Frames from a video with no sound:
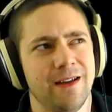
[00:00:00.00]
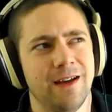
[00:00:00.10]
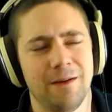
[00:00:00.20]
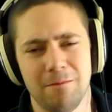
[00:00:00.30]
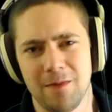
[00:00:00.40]

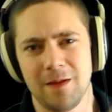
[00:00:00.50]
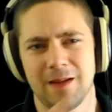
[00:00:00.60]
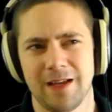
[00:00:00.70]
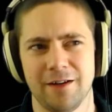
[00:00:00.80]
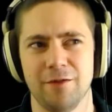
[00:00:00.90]

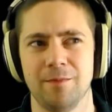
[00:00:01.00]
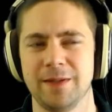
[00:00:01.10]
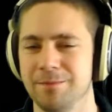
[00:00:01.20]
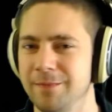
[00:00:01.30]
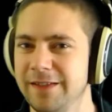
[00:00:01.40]
I don't know, a bit
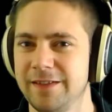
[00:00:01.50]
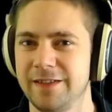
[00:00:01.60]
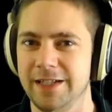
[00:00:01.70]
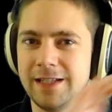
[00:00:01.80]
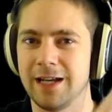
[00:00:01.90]

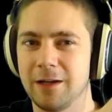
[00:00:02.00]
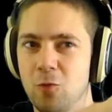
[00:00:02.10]
misty, like a